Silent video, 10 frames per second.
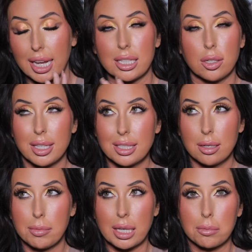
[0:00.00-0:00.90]
I know that's
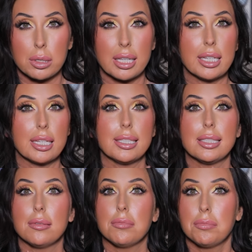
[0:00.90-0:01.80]
not makeup
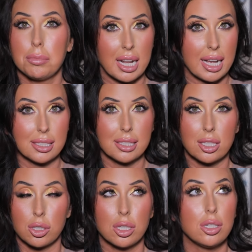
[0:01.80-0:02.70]
related, but I had to
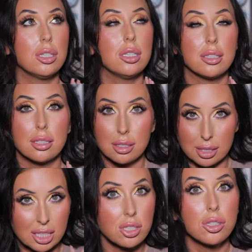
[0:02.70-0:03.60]
tell y'all.
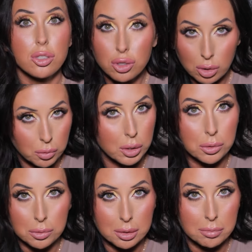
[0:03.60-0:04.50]
These look so
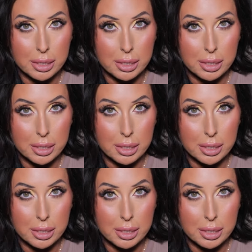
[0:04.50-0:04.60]
cute to